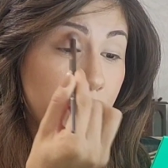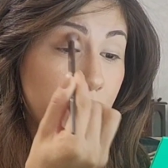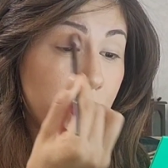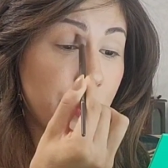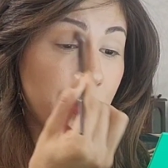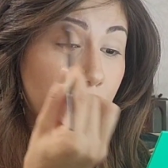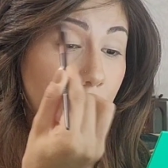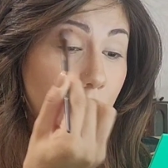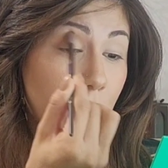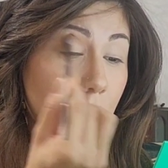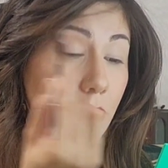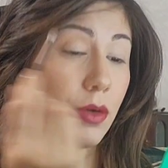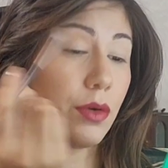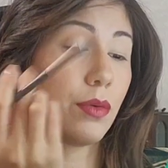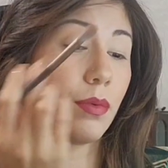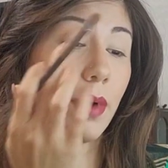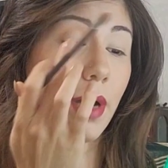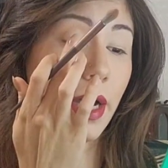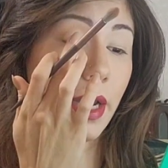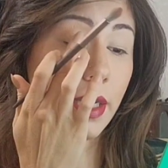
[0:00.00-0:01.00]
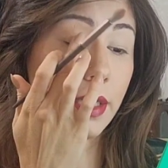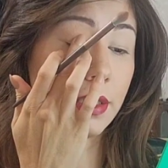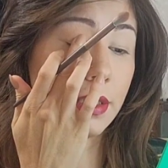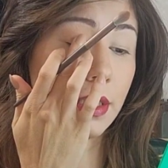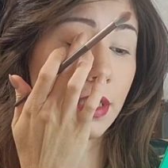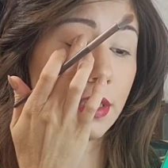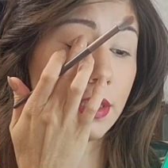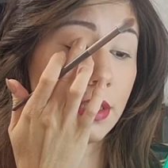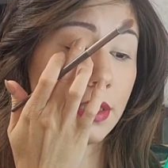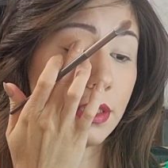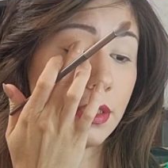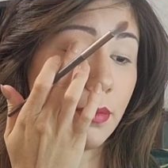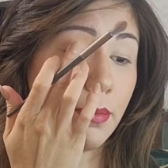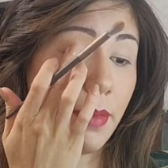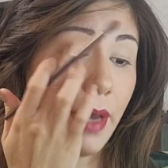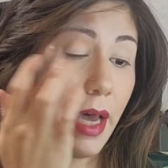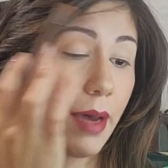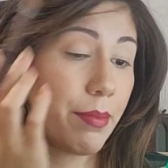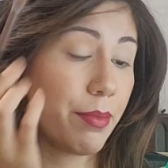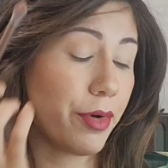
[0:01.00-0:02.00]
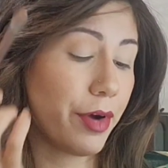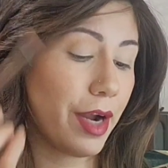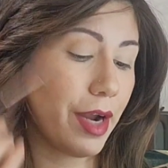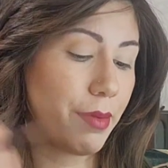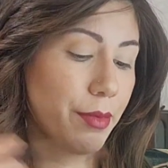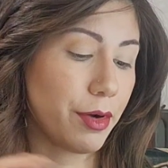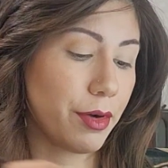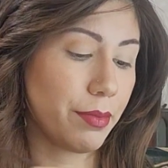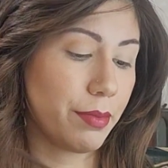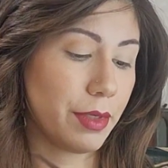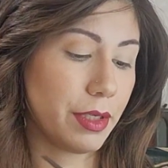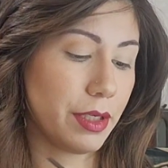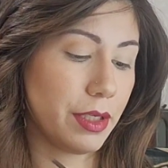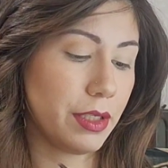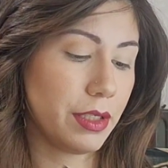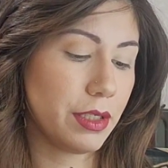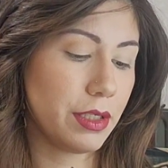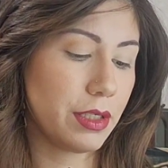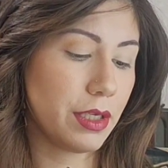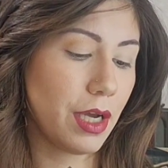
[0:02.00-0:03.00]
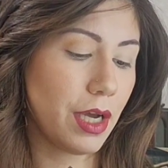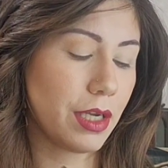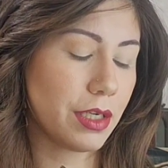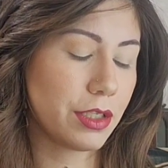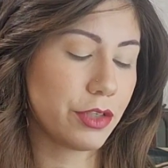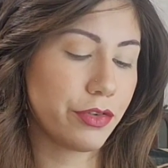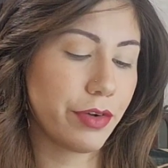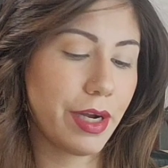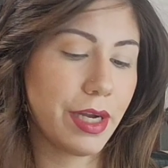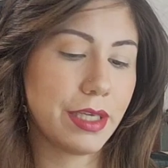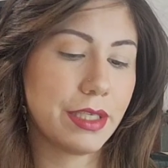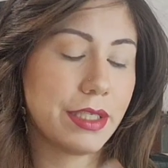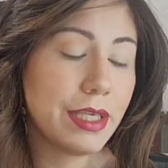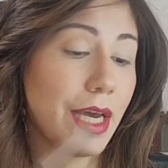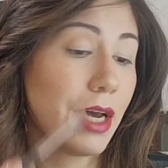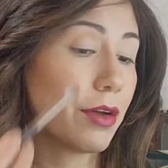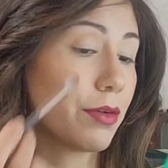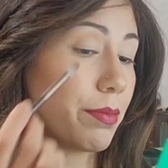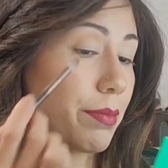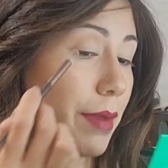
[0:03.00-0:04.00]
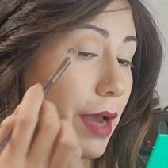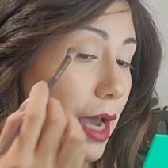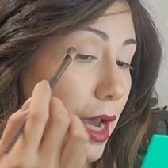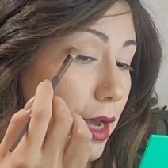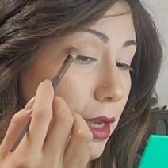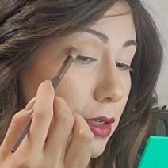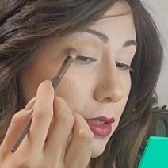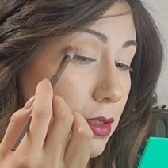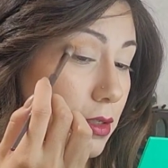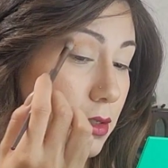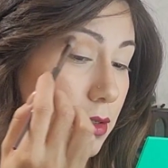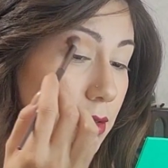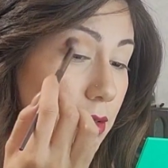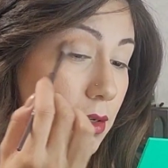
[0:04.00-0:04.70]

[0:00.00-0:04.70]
So I don't know why it says it's a matte primer, but it is not dried down matte.